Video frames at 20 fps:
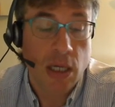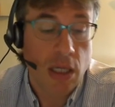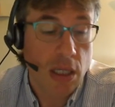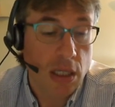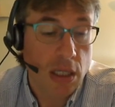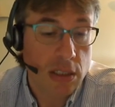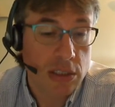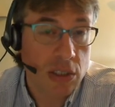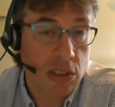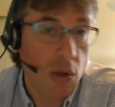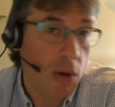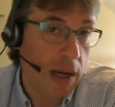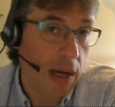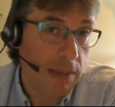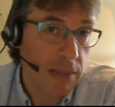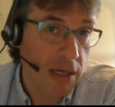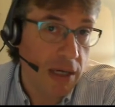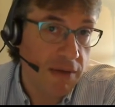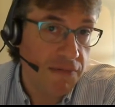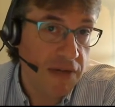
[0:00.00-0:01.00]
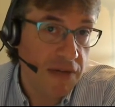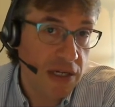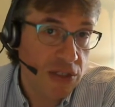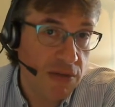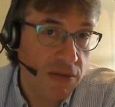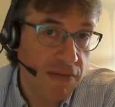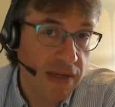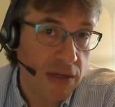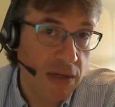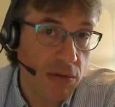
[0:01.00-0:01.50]
So I'm going to finish
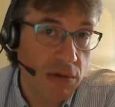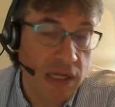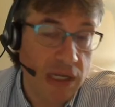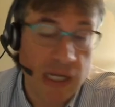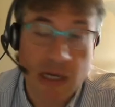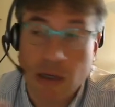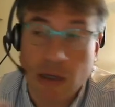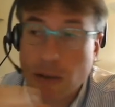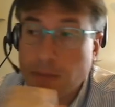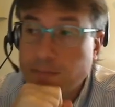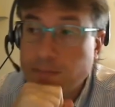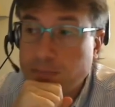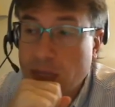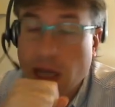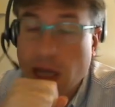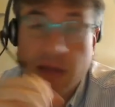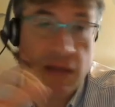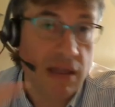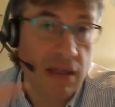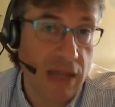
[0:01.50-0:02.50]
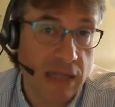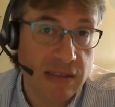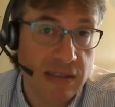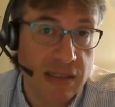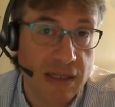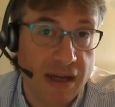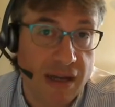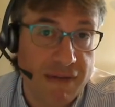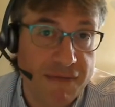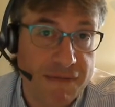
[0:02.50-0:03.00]
the video here. I think that's
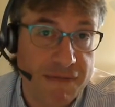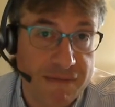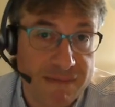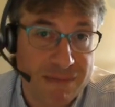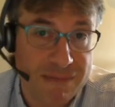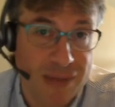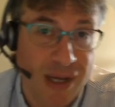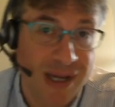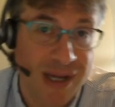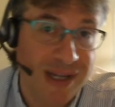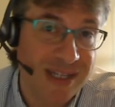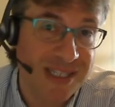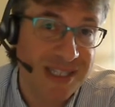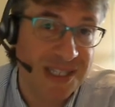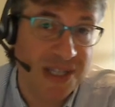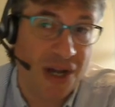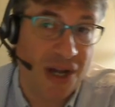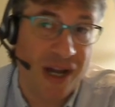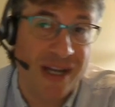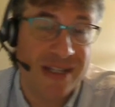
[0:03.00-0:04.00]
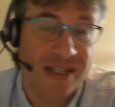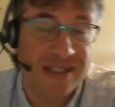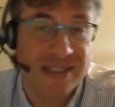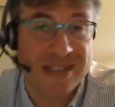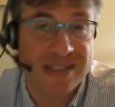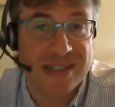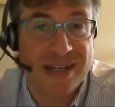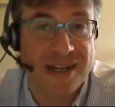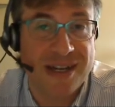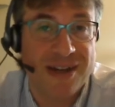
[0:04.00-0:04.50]
enough
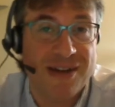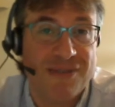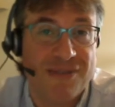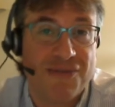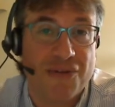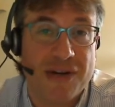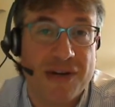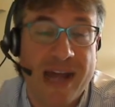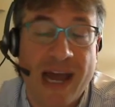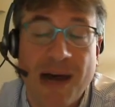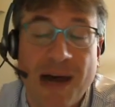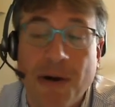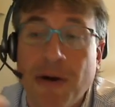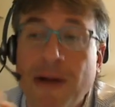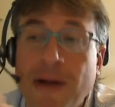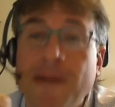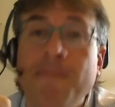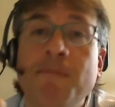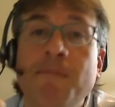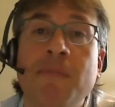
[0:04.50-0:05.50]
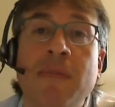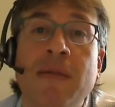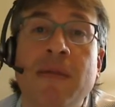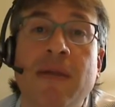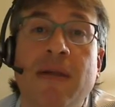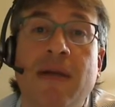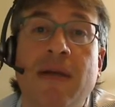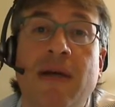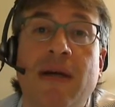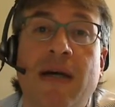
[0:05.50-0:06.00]
science for now,
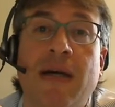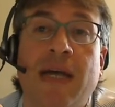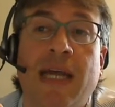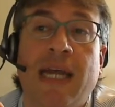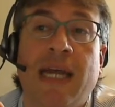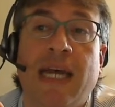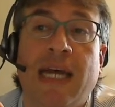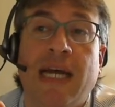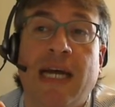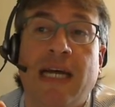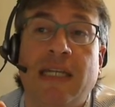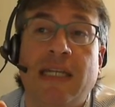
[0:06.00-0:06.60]
and